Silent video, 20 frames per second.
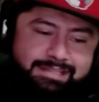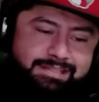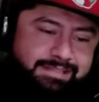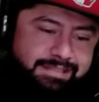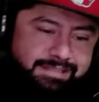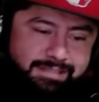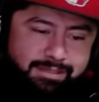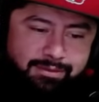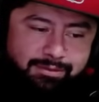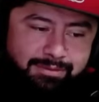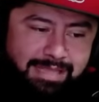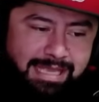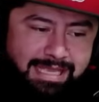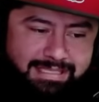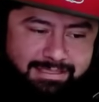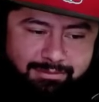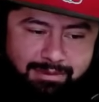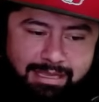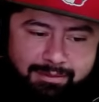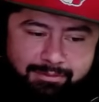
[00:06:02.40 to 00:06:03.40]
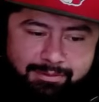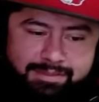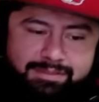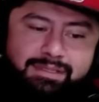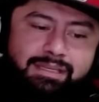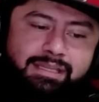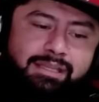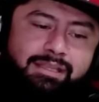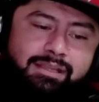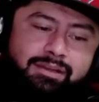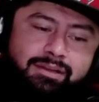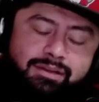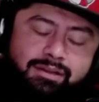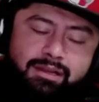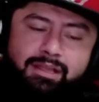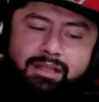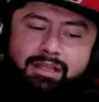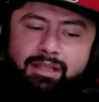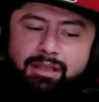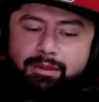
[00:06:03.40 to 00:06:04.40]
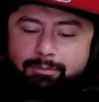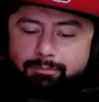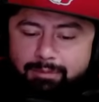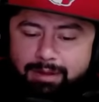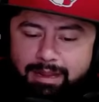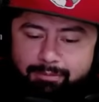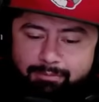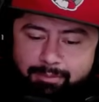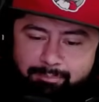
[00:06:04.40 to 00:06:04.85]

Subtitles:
So that's why I wasn't here right when